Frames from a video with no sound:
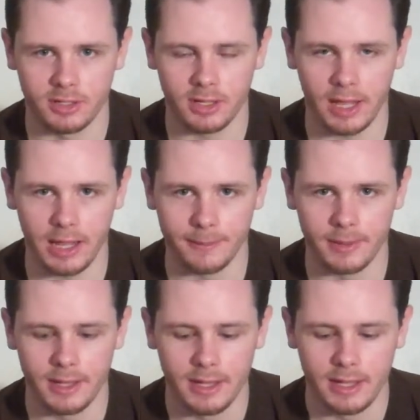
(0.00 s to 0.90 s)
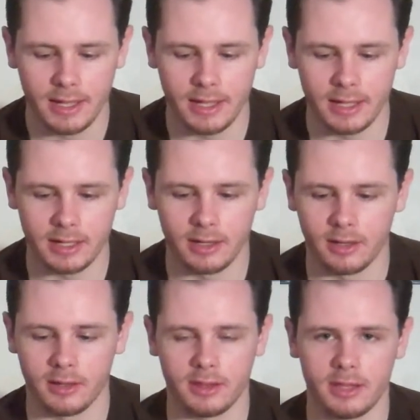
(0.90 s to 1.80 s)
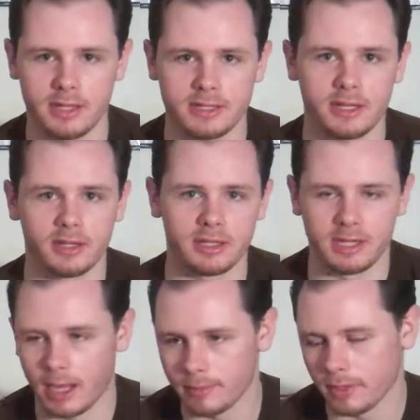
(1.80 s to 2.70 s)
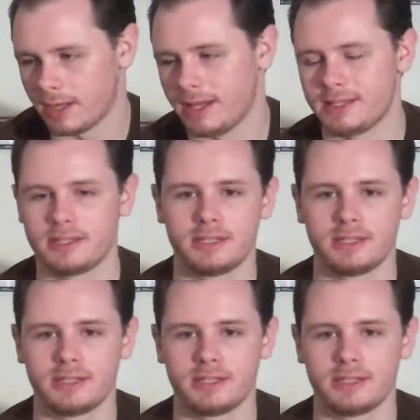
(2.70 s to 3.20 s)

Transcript: game in the Zelda timeline.